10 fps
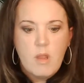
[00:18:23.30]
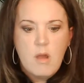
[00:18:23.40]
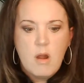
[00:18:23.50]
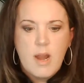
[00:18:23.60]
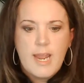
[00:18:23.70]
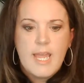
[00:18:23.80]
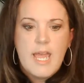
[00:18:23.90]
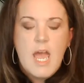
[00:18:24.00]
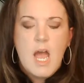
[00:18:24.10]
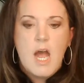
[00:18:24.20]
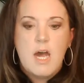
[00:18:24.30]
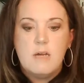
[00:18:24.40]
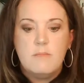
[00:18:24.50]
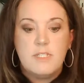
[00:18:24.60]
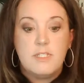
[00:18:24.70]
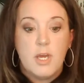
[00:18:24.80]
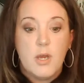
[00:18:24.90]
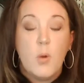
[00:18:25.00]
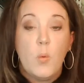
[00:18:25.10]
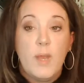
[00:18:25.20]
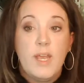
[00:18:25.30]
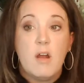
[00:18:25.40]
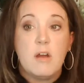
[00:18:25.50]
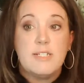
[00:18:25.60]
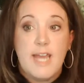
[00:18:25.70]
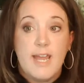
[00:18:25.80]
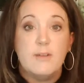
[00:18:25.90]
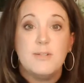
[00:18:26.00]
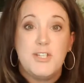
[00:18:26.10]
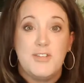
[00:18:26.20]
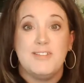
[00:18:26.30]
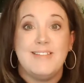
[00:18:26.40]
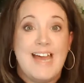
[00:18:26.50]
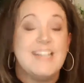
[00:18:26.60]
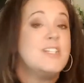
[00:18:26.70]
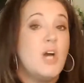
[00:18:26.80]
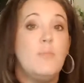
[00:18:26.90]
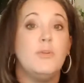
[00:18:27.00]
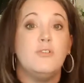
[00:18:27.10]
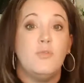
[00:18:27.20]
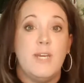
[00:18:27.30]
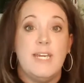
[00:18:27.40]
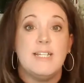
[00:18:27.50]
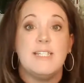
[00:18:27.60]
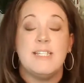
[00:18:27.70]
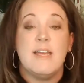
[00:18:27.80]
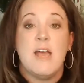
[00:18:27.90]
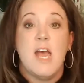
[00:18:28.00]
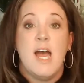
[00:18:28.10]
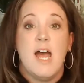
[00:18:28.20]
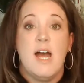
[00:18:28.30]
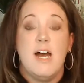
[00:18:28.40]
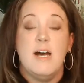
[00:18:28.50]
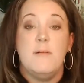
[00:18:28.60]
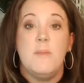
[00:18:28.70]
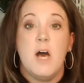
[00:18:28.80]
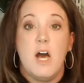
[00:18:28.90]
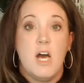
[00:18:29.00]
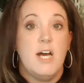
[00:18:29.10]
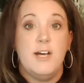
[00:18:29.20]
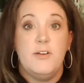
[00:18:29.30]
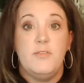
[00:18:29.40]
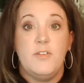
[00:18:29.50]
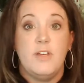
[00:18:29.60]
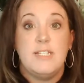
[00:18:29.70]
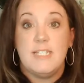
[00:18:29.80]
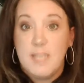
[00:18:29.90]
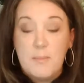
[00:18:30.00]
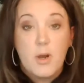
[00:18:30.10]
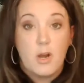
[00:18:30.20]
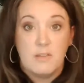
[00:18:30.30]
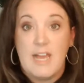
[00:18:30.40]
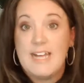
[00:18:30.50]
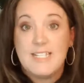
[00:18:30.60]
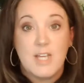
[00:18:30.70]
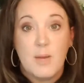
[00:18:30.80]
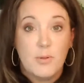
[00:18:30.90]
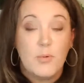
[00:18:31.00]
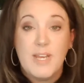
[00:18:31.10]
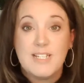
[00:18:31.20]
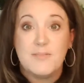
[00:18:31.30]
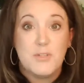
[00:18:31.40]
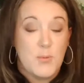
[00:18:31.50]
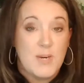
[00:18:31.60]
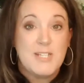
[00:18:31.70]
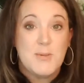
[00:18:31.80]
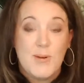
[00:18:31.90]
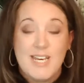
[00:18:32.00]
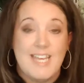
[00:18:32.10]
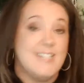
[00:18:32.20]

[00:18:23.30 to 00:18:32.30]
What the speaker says: All right. So we are down to the last couple of weeks of December, last couple of weeks of 2020.